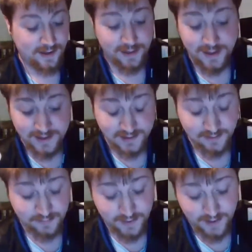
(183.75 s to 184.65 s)
This is
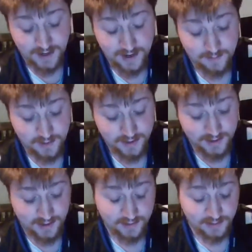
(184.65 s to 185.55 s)
a fight I'm
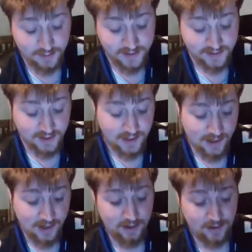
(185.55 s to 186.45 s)
interested
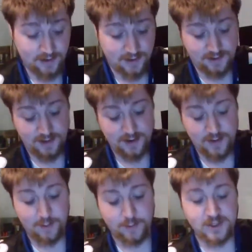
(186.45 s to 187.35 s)
in, and
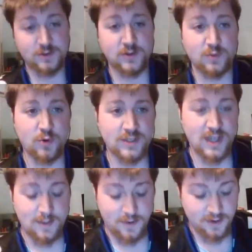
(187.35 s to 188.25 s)
I wish there was more
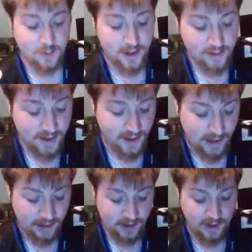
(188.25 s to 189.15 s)
tape on Quaylang
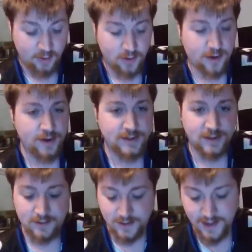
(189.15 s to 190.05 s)
Aori because
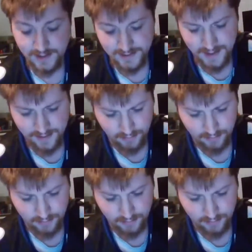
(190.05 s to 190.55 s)
the guy's got